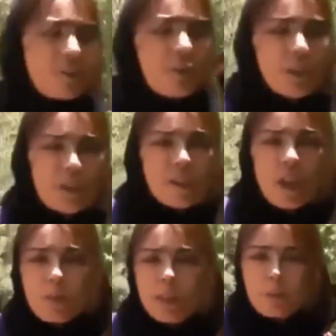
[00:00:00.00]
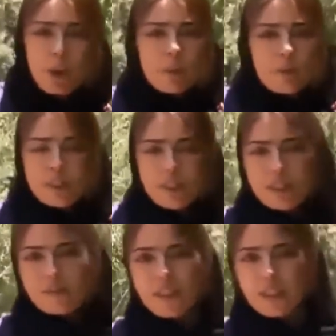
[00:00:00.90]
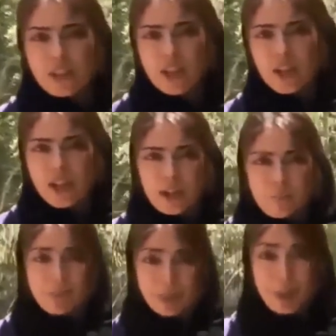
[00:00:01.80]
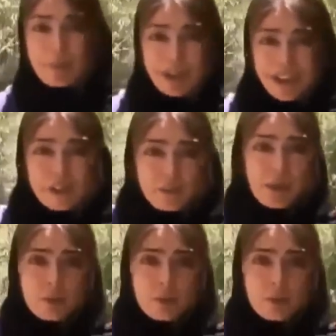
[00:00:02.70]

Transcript: He says we've got so many problems in this village, but our biggest